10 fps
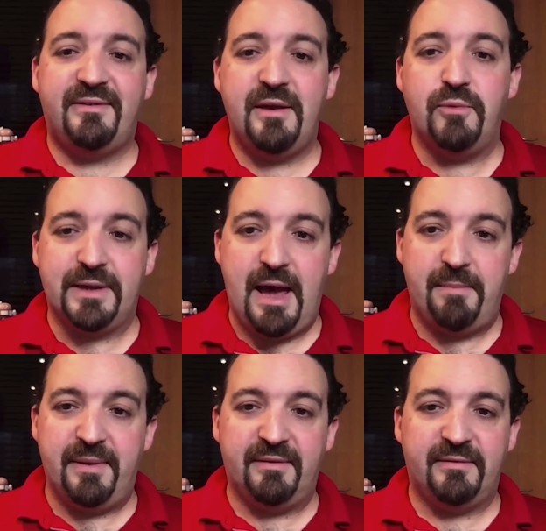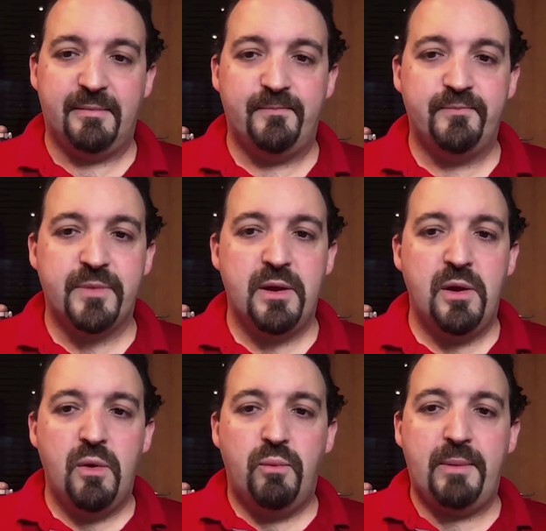what happens.
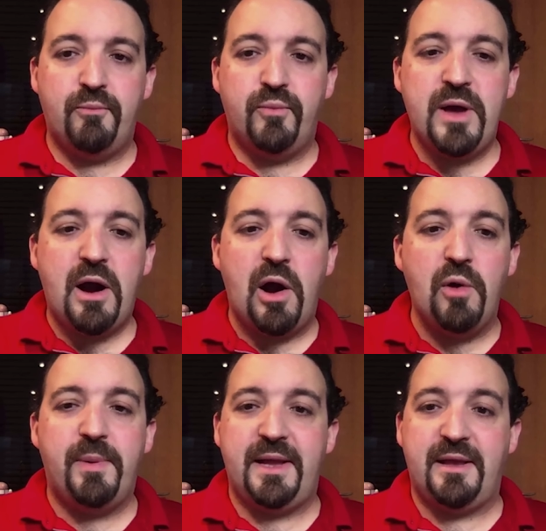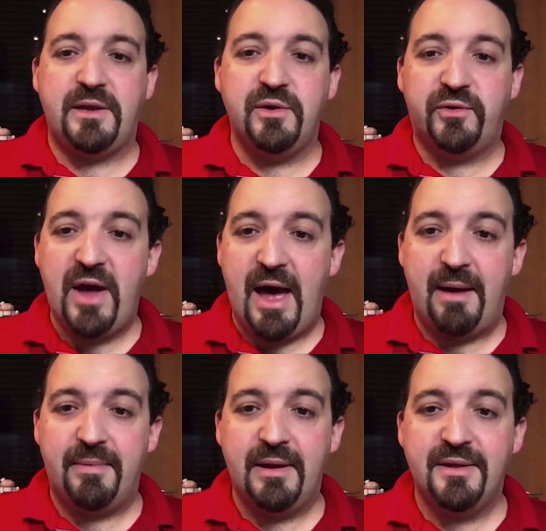When we are opening a new tab,
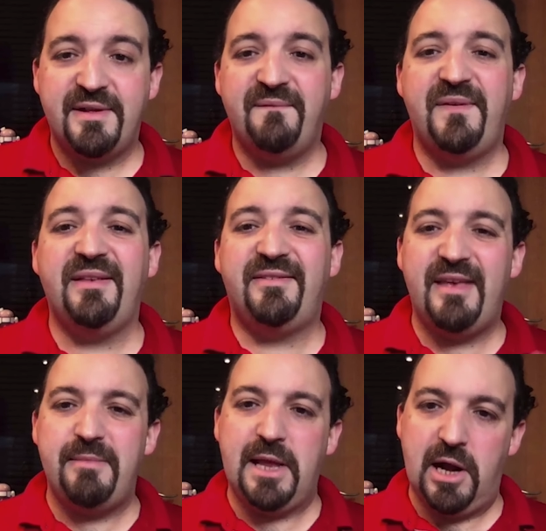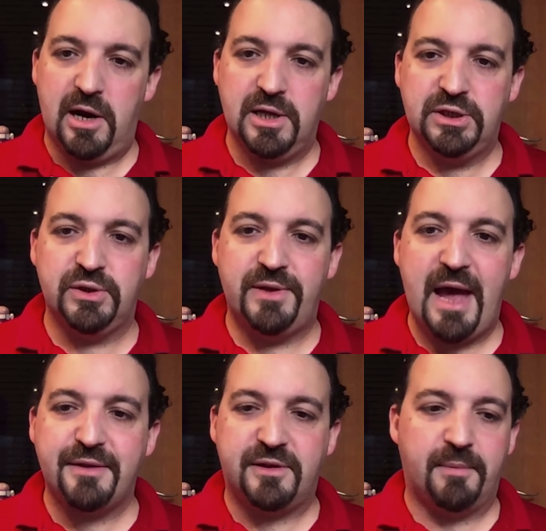something similar to
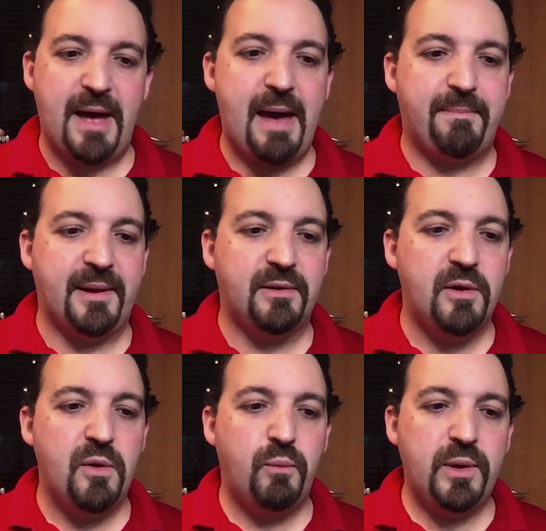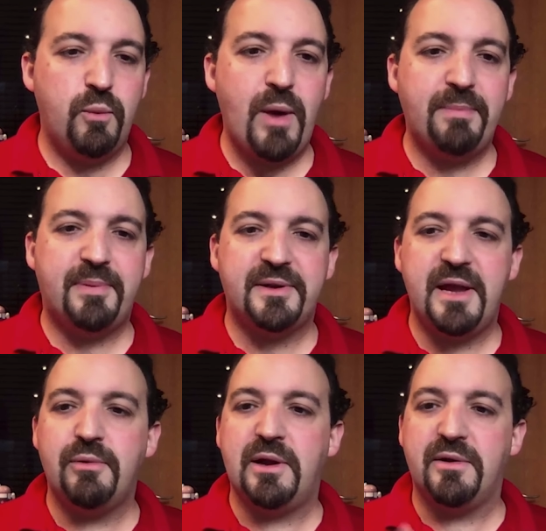desktop happened with one
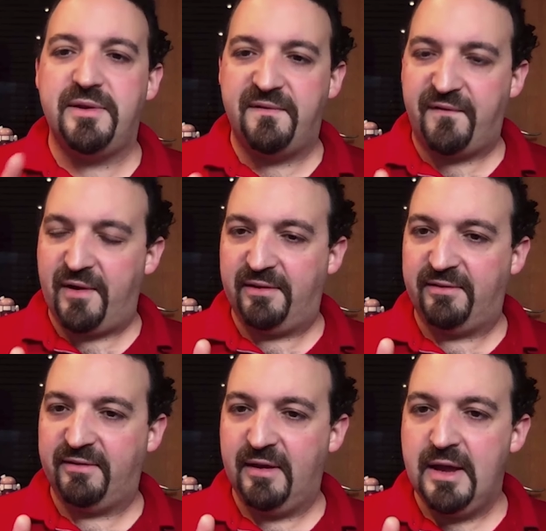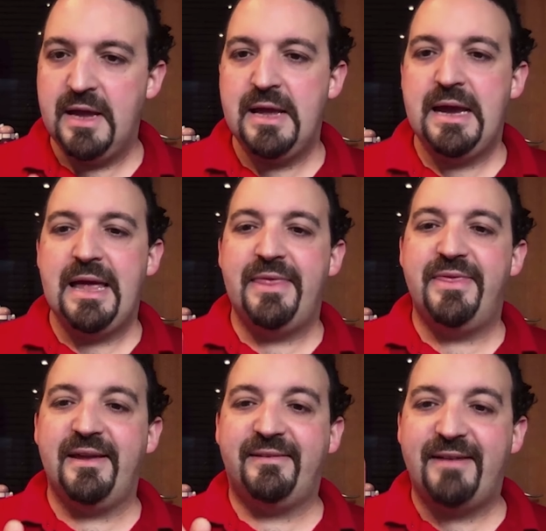particular difference. The
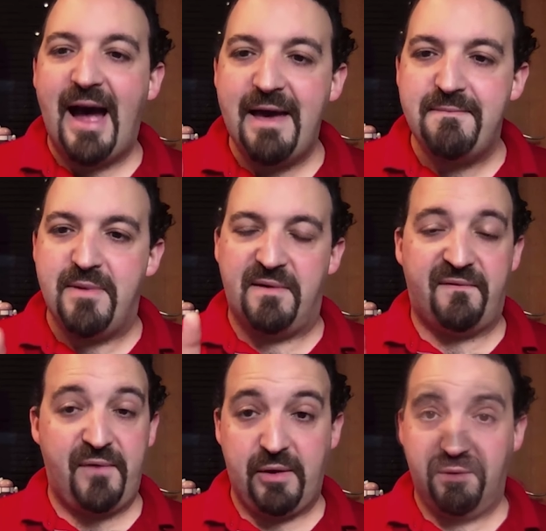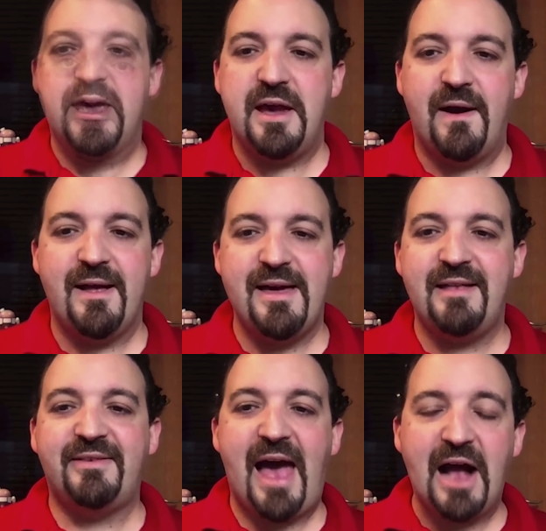timer frequency
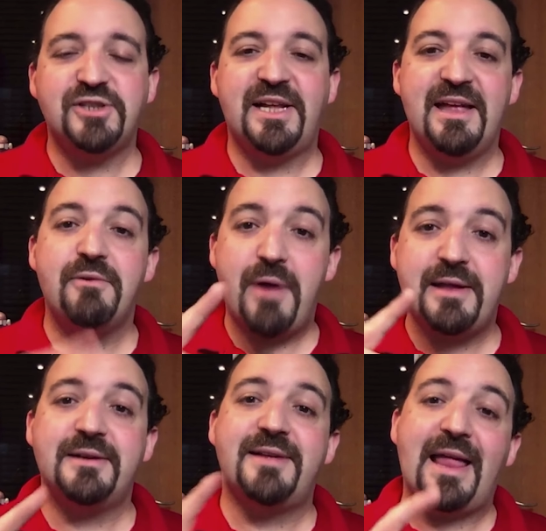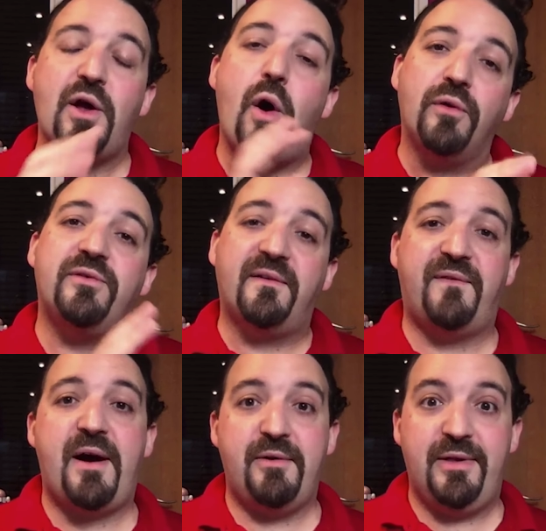is actually greater than on
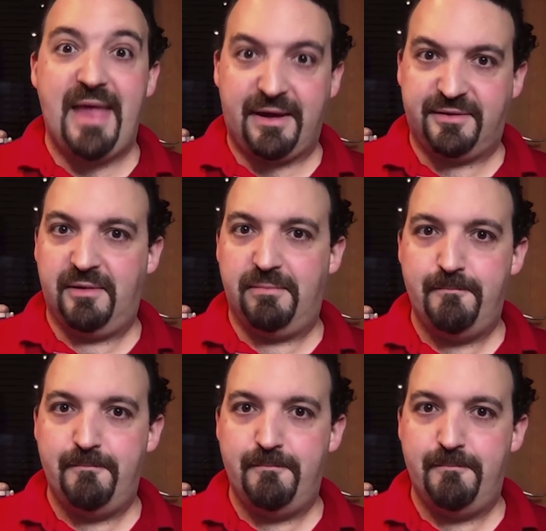Safari desktop.